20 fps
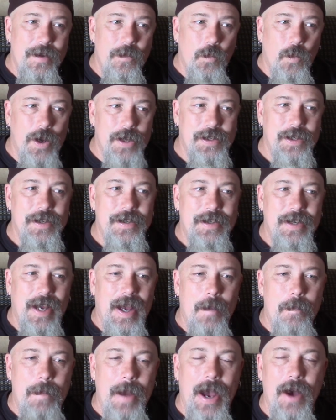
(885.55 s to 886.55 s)
wasn't
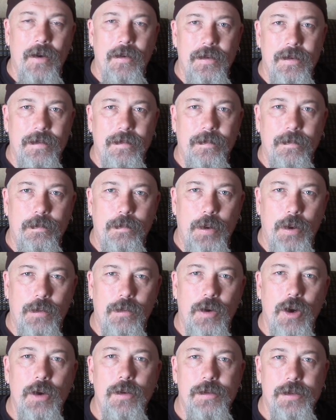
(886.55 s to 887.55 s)
about
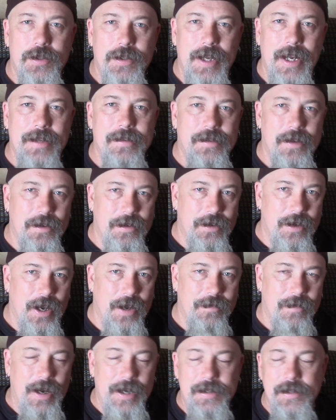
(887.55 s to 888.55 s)
Perot's stance on
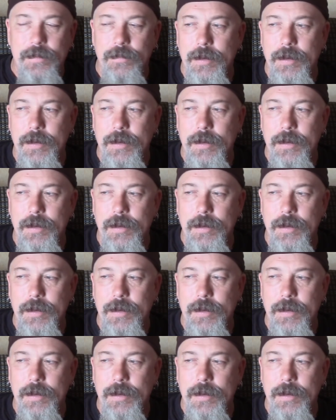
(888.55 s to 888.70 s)
gun rights.